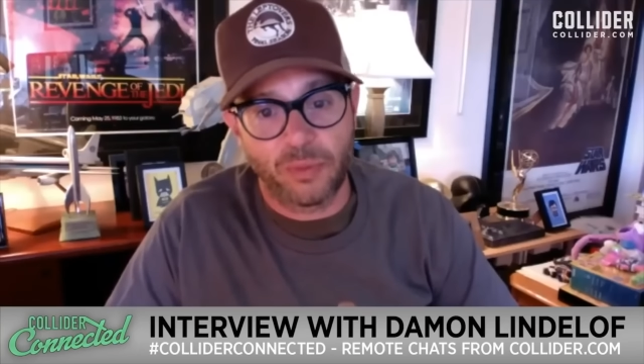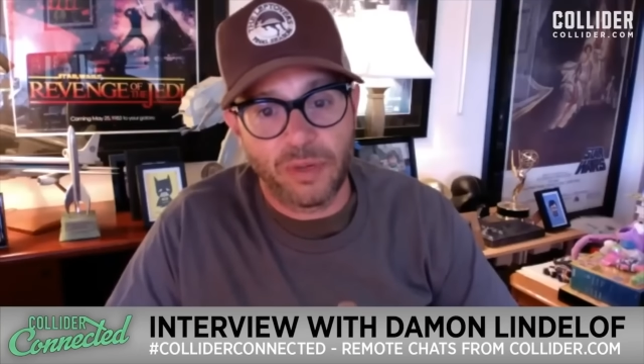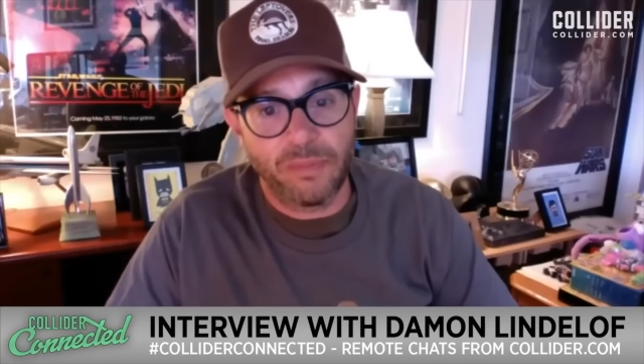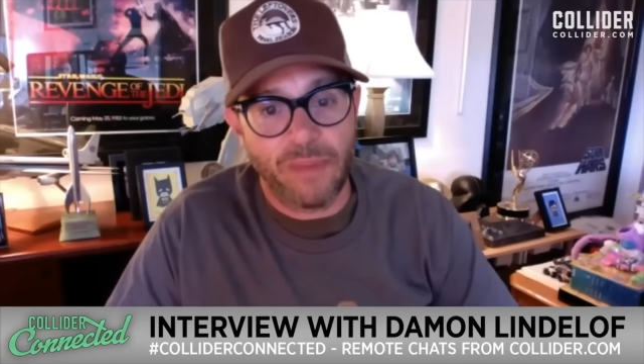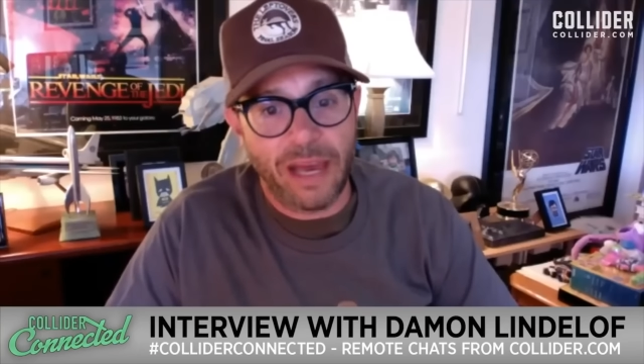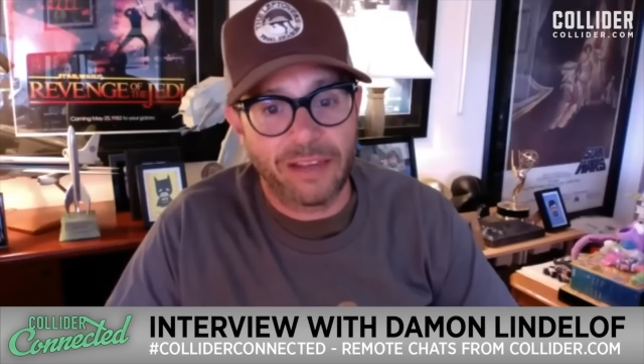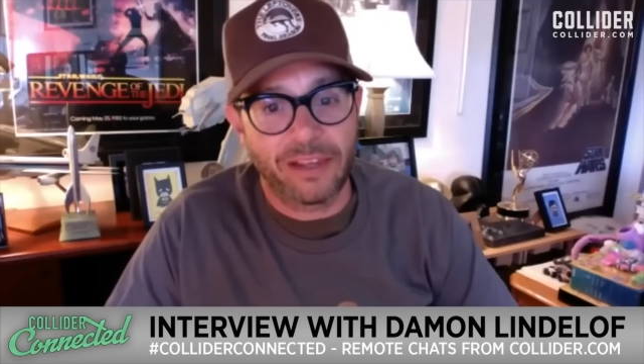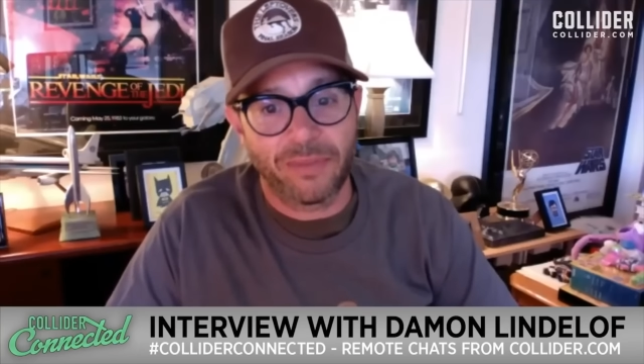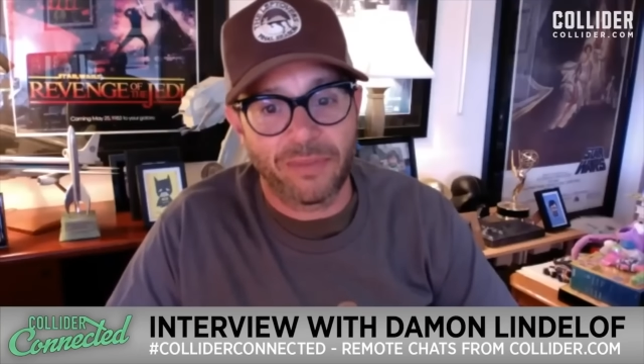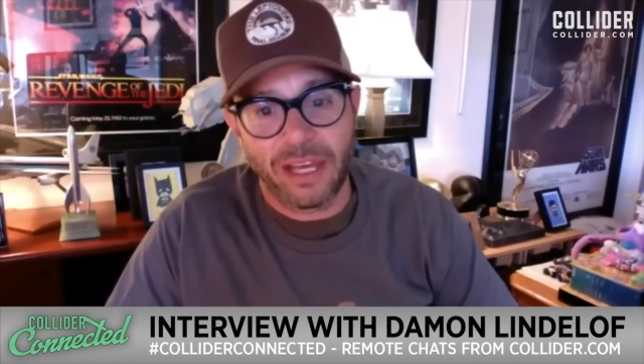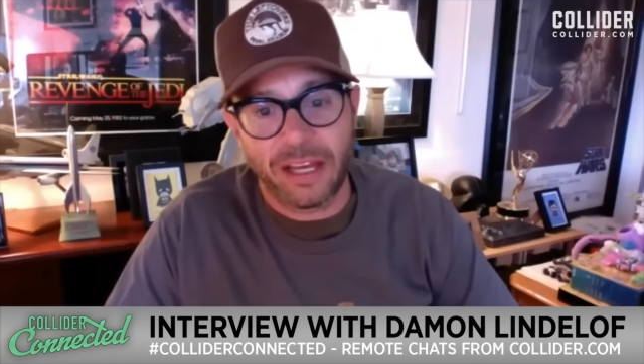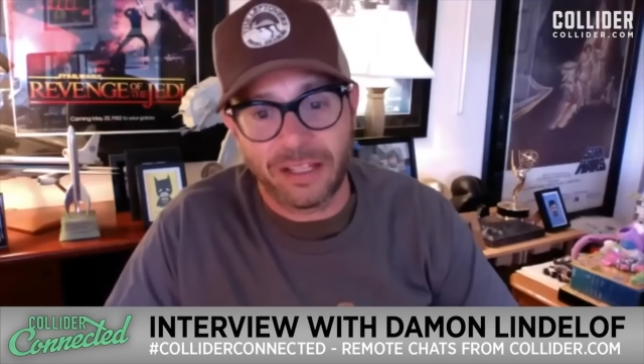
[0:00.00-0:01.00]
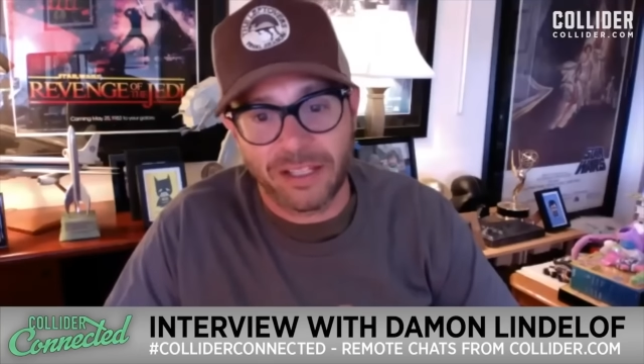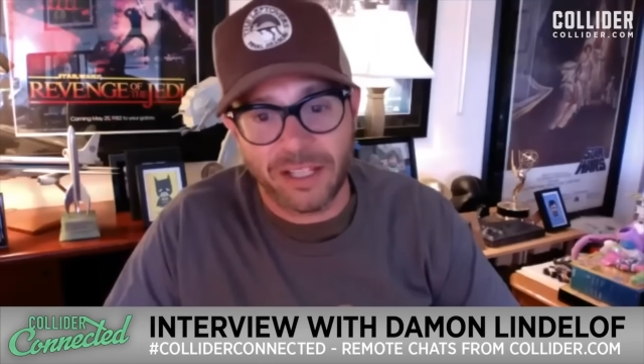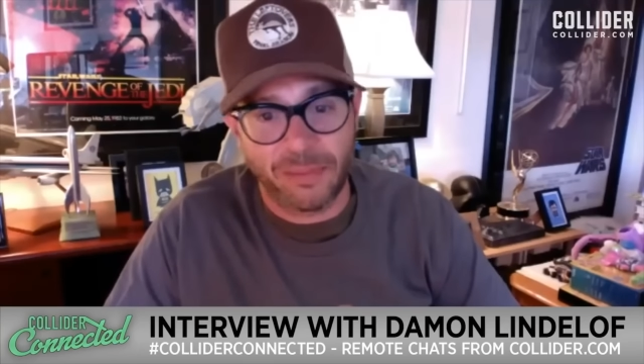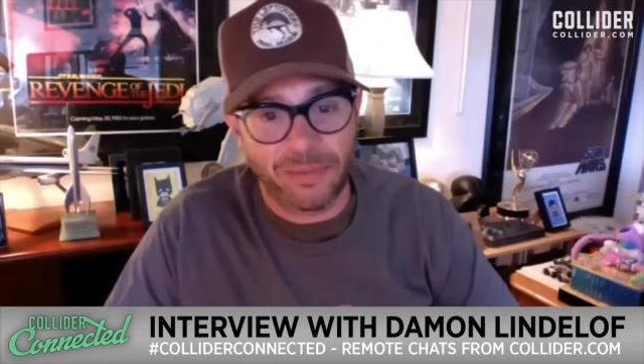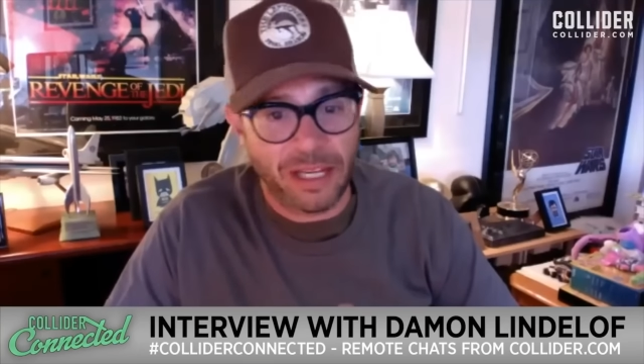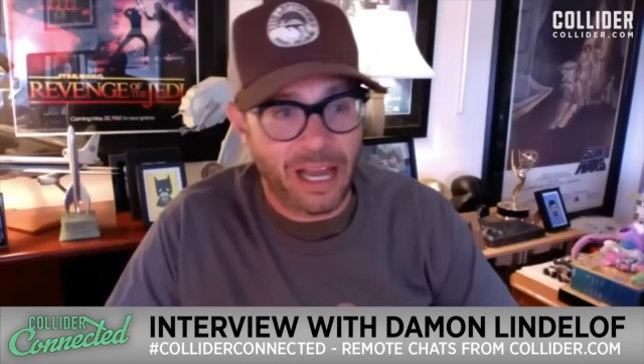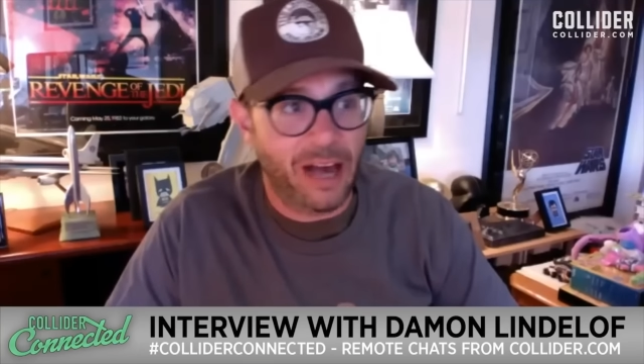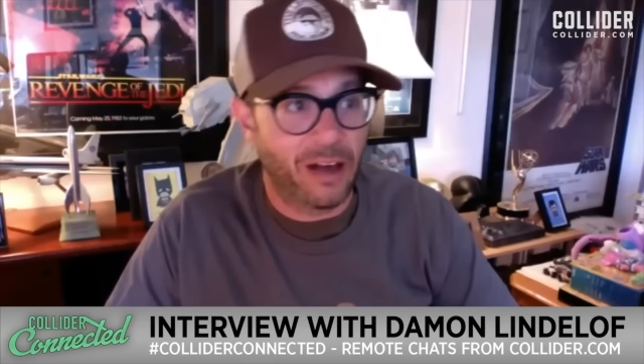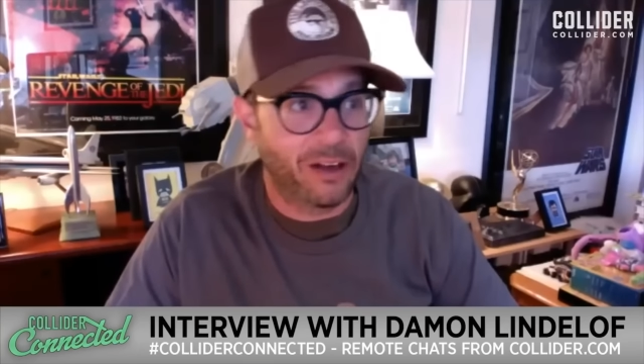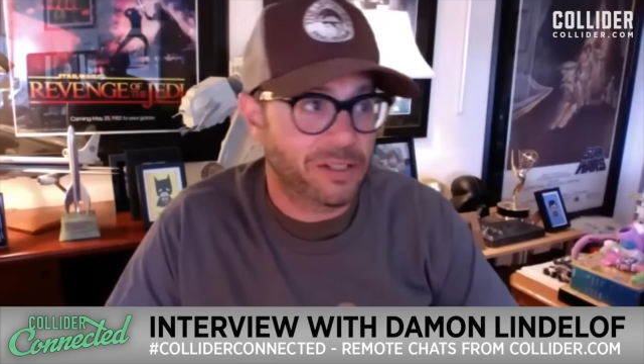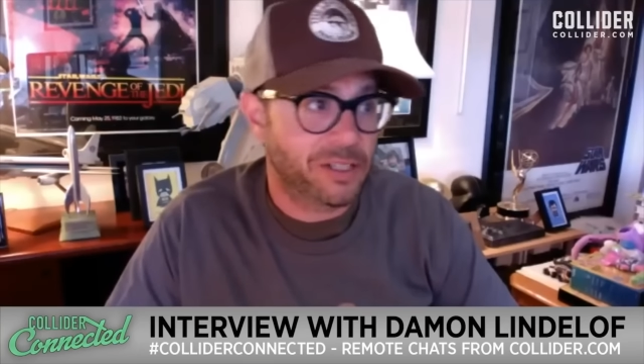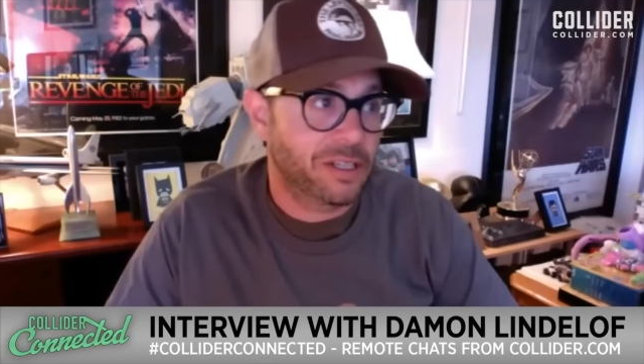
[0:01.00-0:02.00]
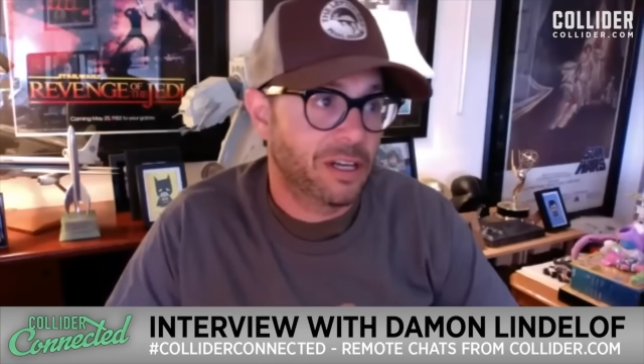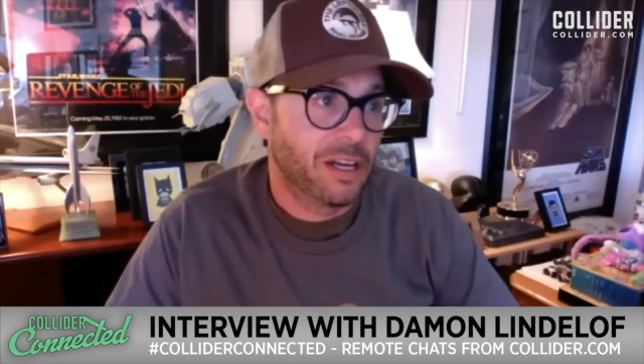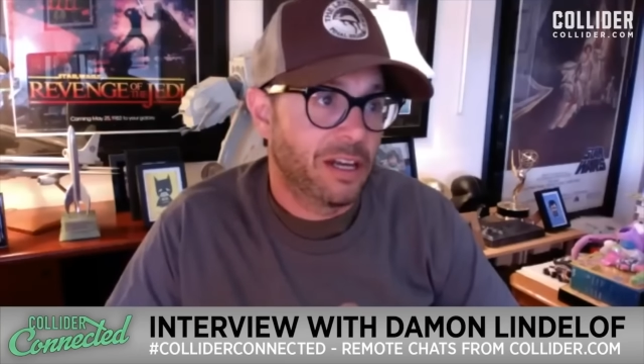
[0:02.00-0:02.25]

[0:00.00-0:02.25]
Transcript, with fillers: we make them think it's something else.